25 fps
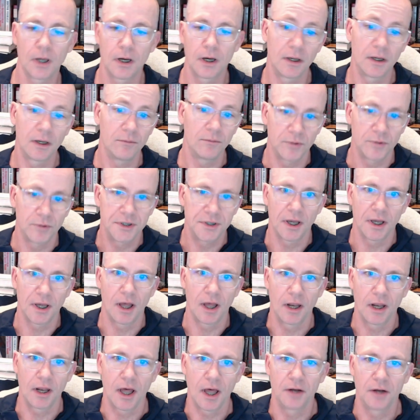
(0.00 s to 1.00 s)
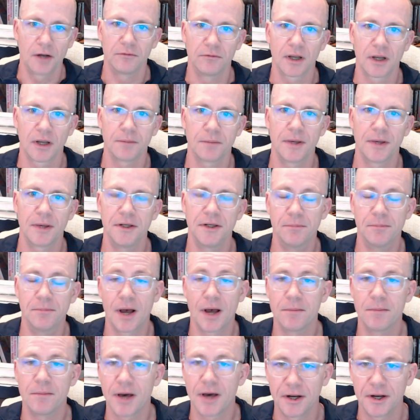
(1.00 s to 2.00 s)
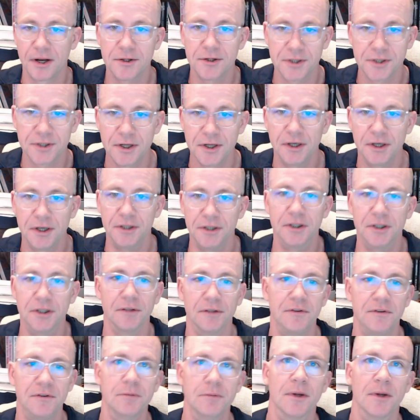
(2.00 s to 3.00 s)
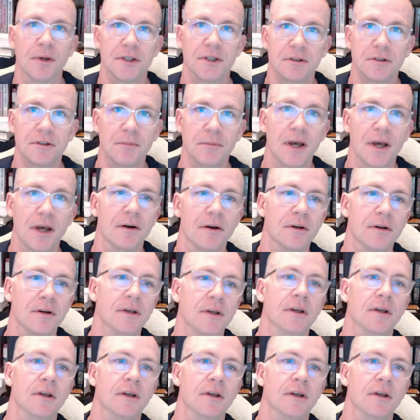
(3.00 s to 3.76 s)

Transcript: Which I don't recommend you buy miners until a few months from now.